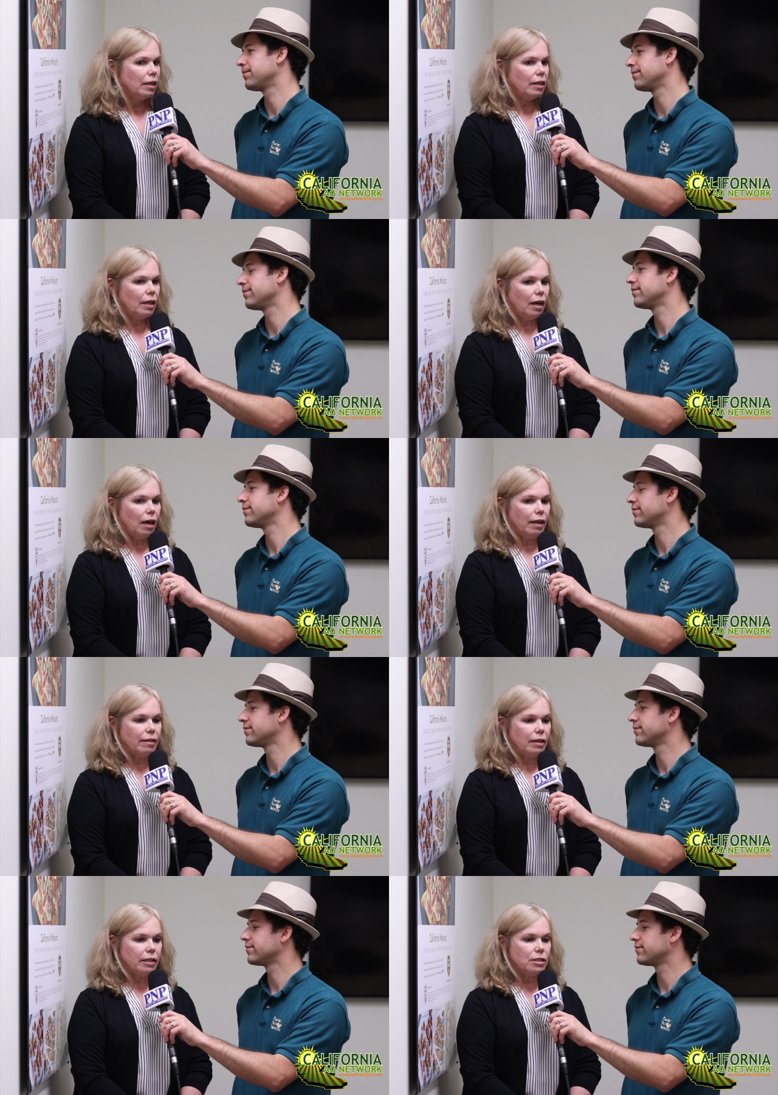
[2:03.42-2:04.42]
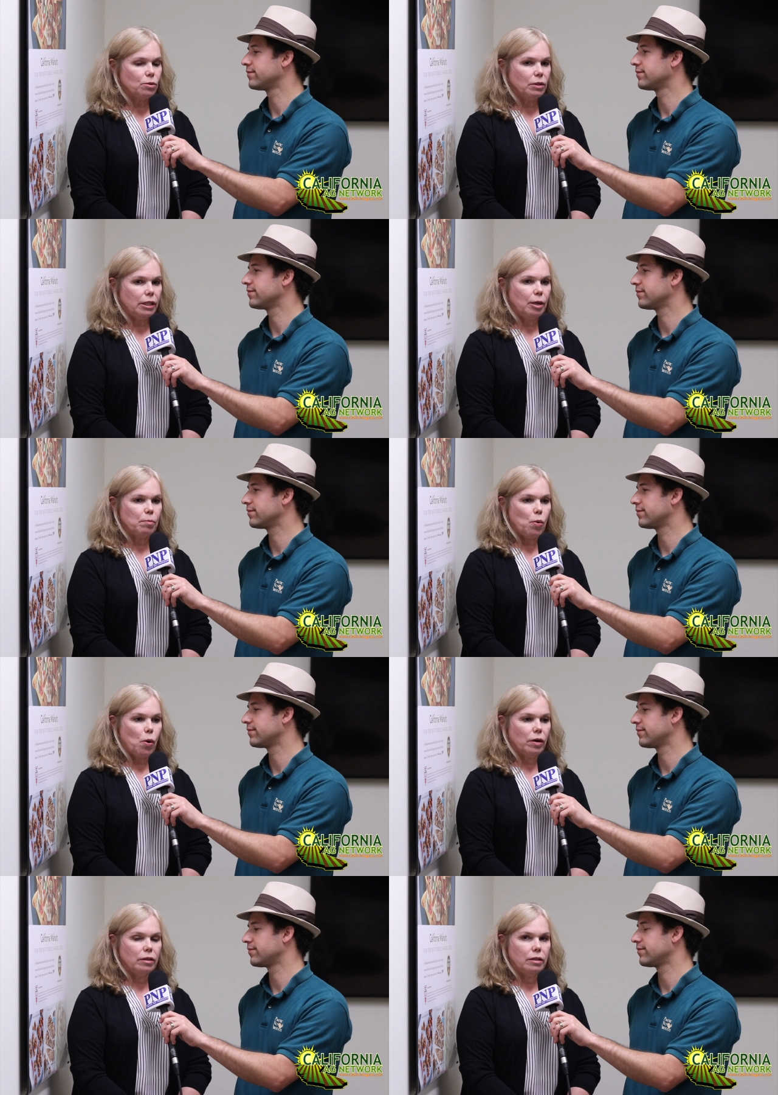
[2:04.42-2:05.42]
Speaker 1: Yeah, I think it's really
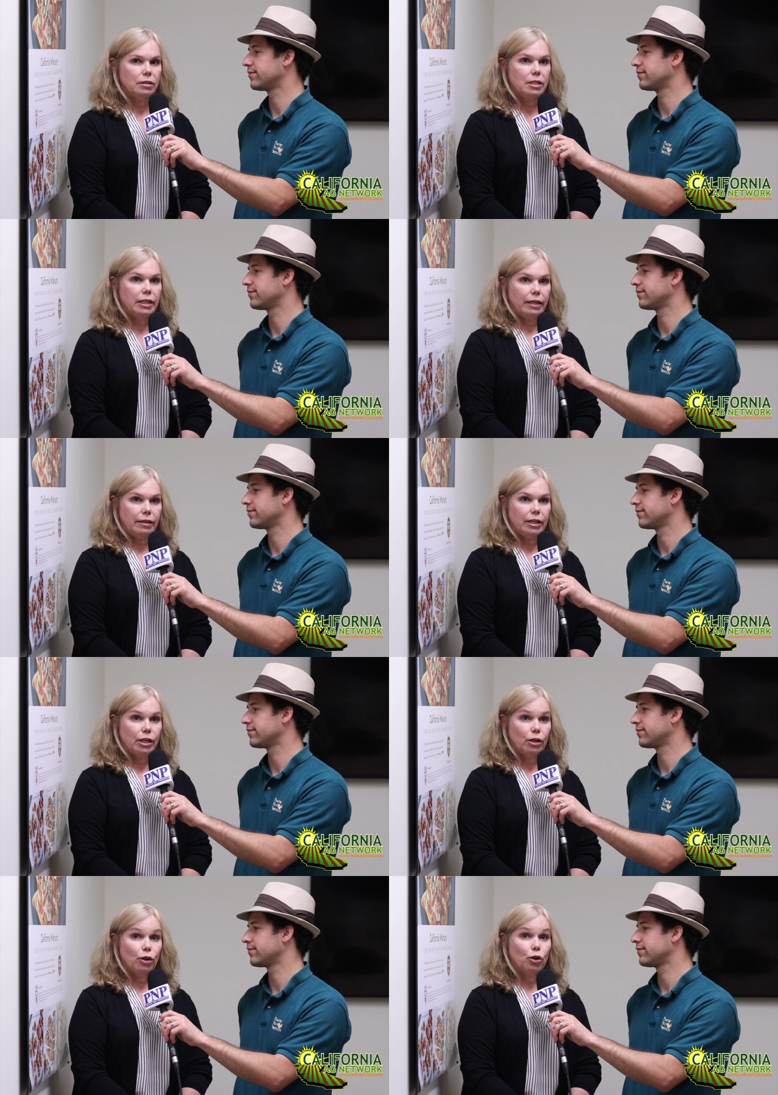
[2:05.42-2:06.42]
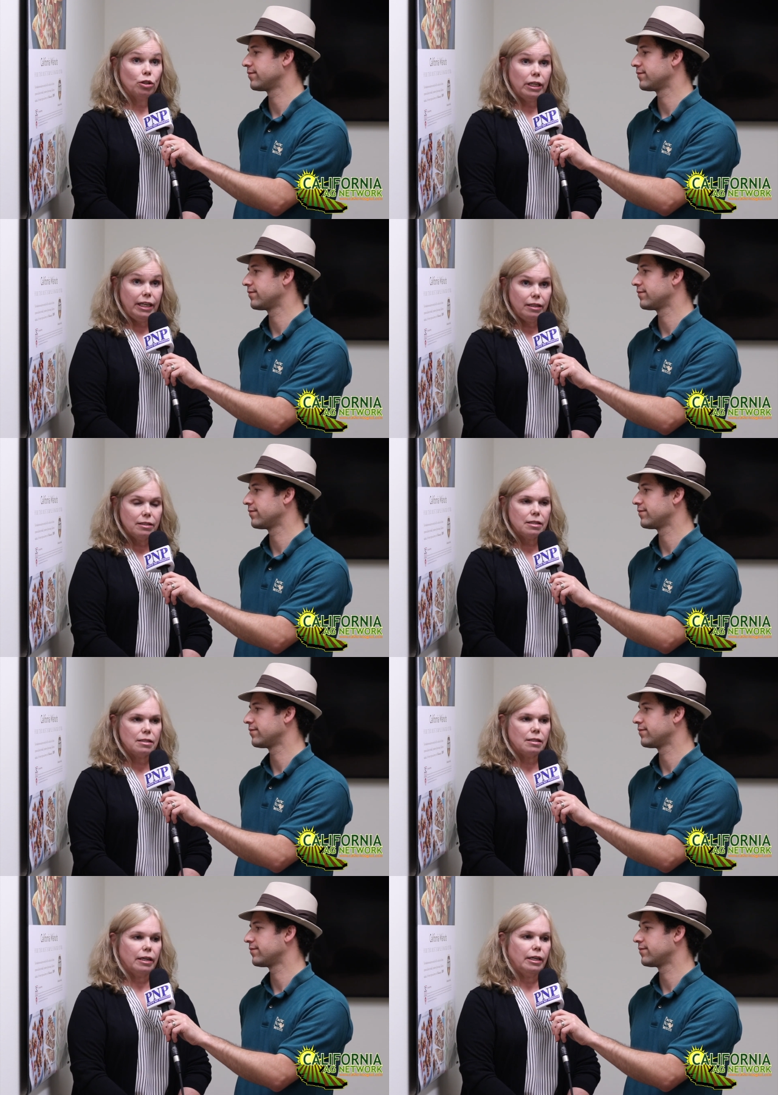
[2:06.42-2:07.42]
important to get there early to
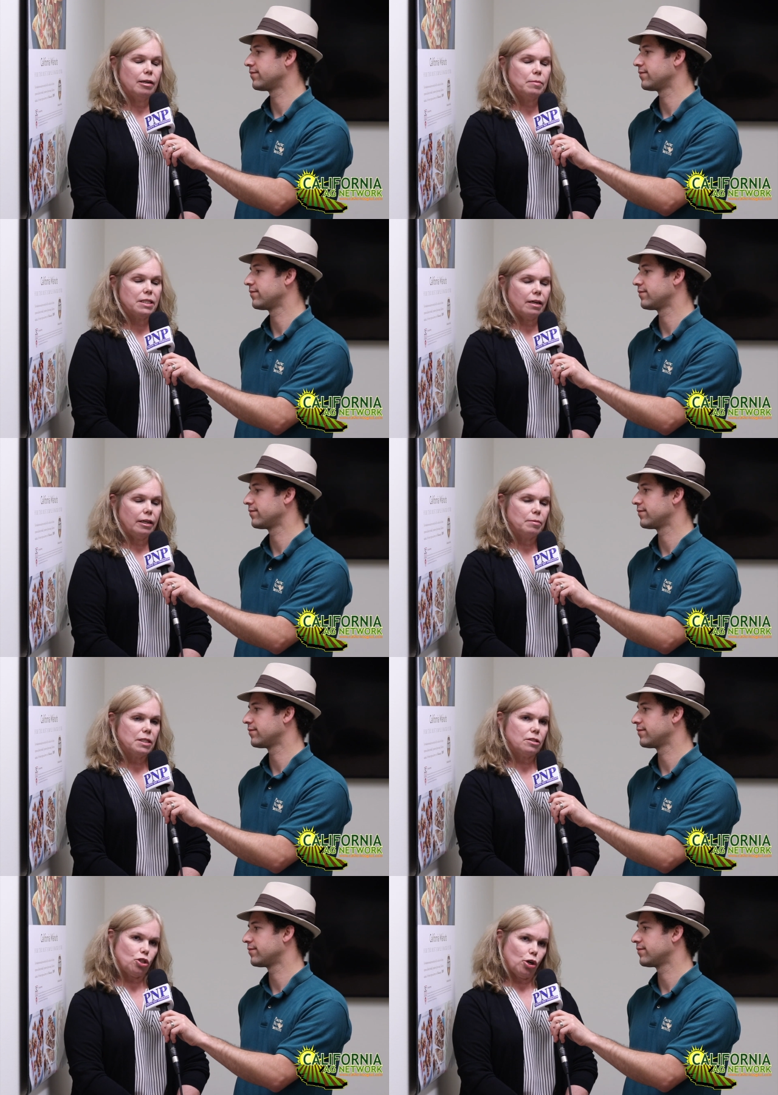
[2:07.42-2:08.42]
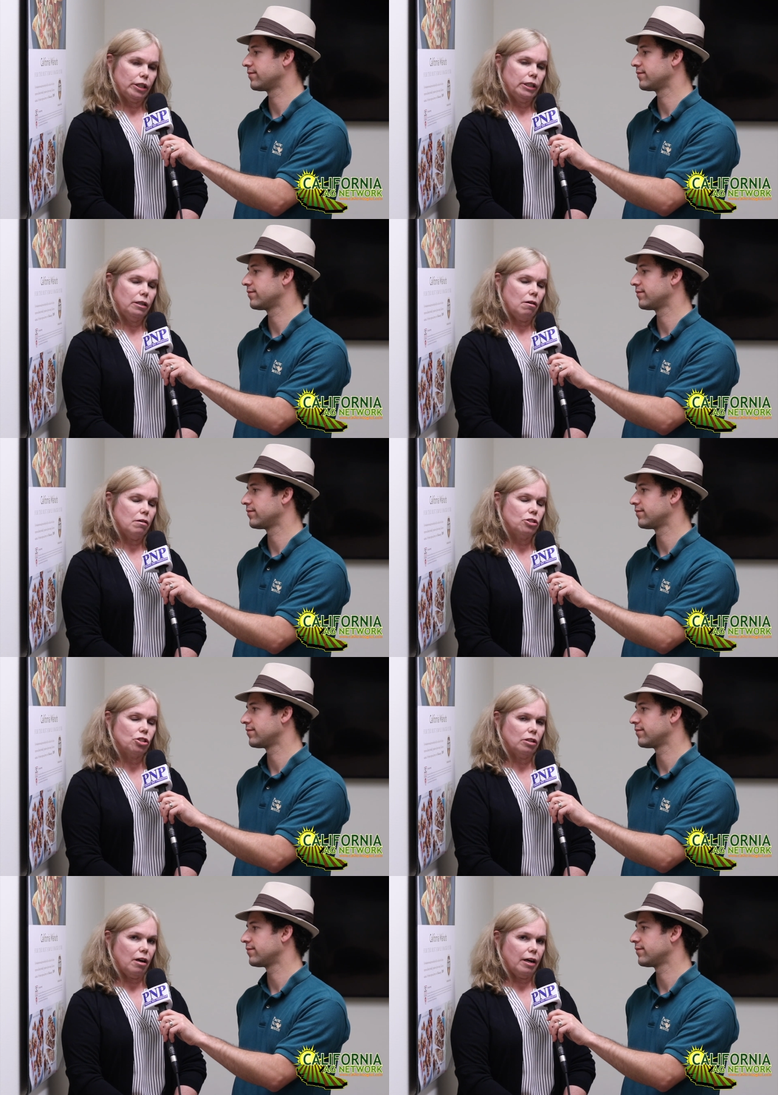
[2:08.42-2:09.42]
sign up. Sign up started on
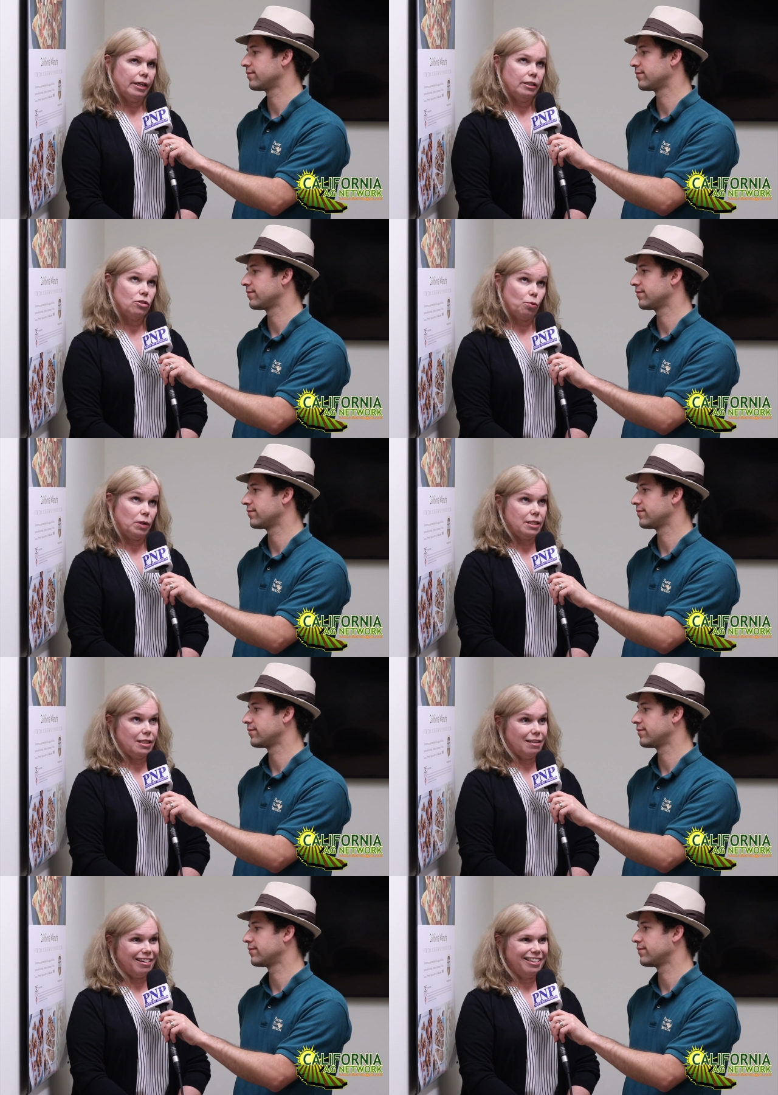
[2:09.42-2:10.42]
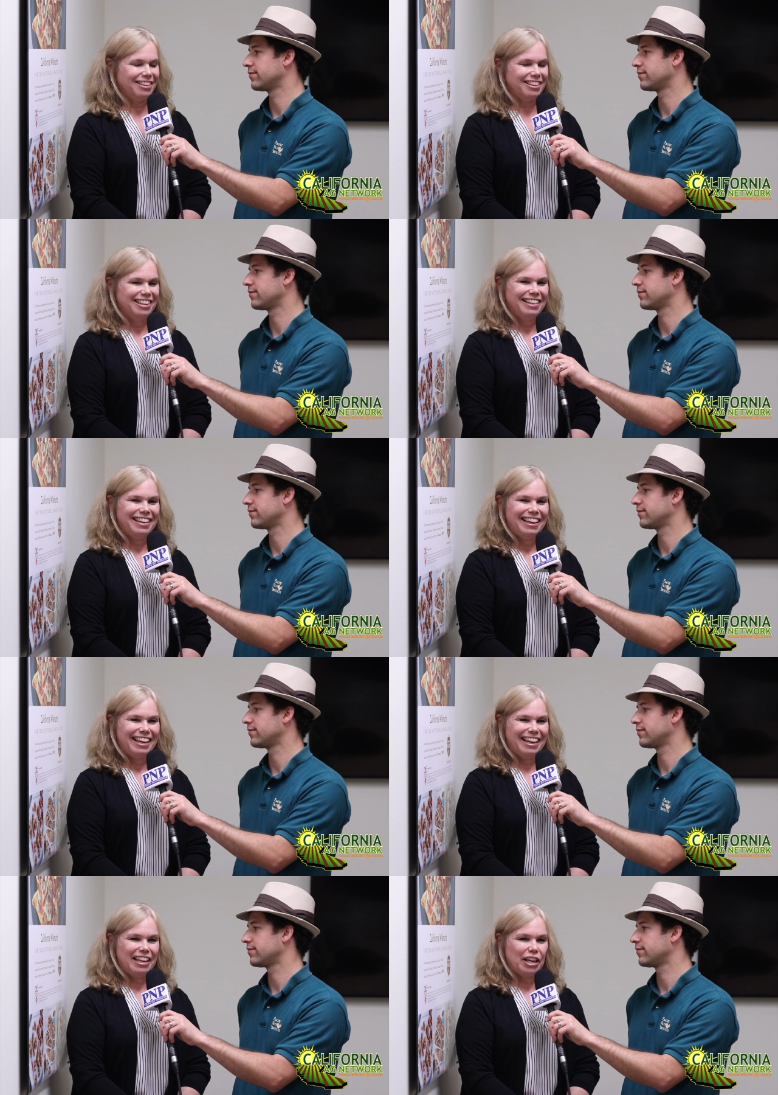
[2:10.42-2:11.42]
July 29th
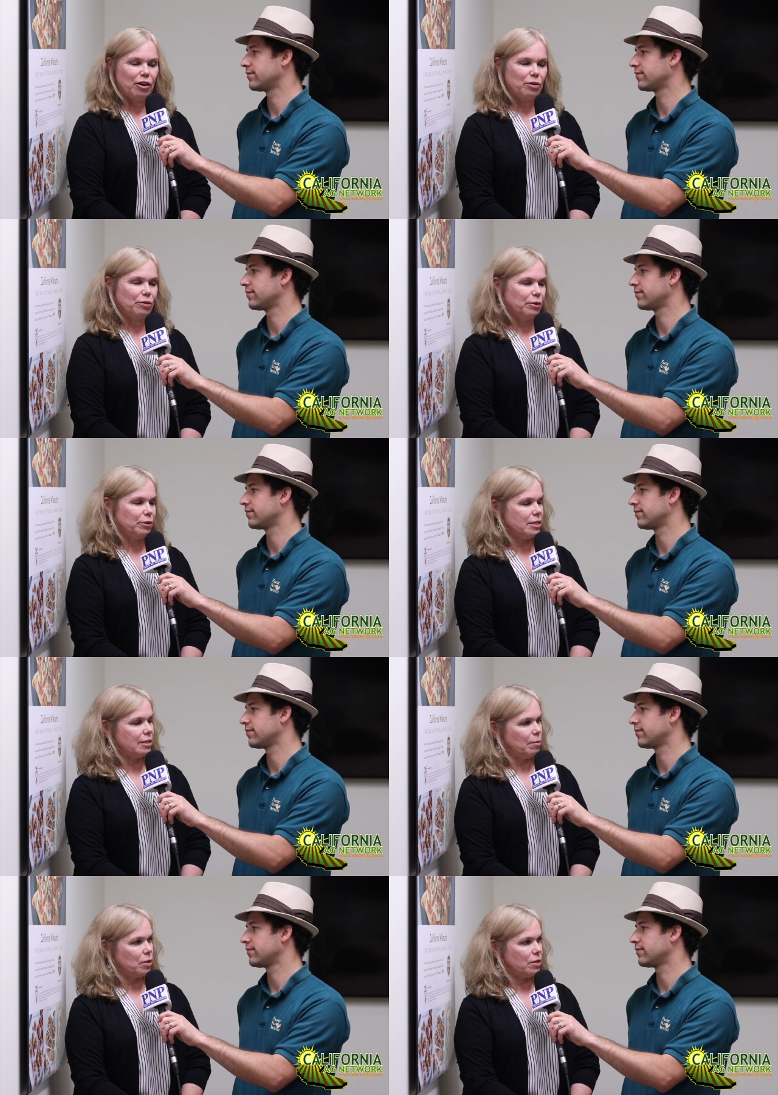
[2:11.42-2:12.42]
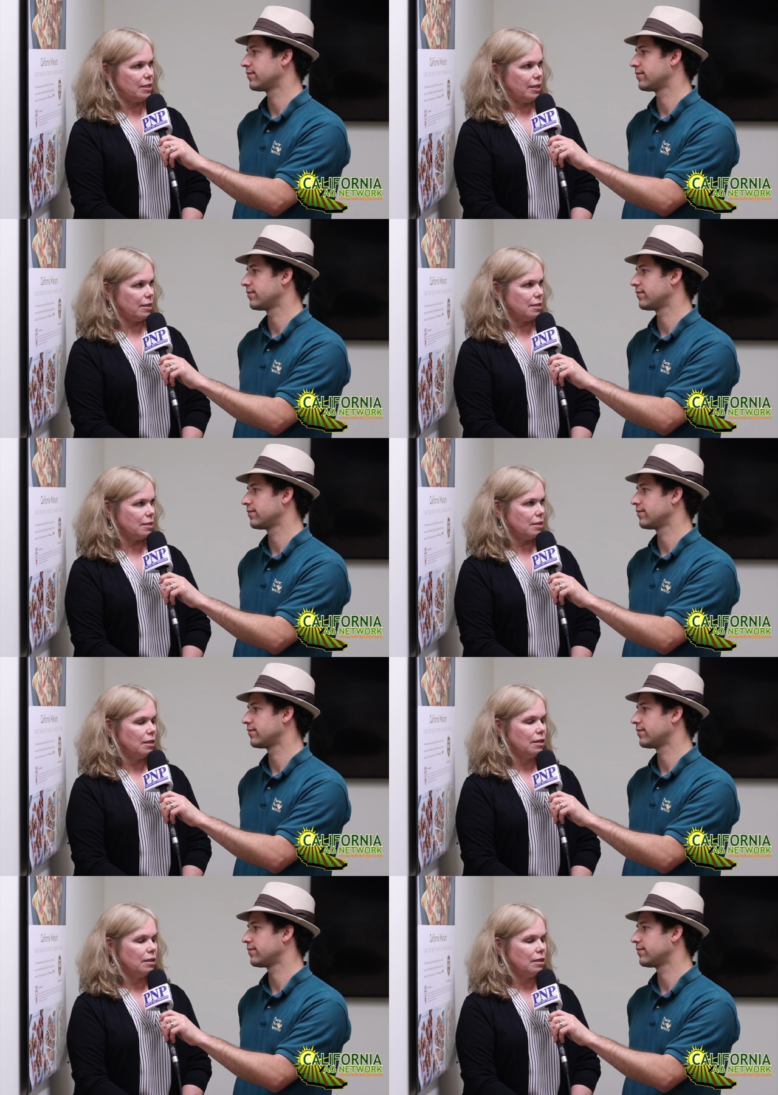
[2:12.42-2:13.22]
and they go through December 6th.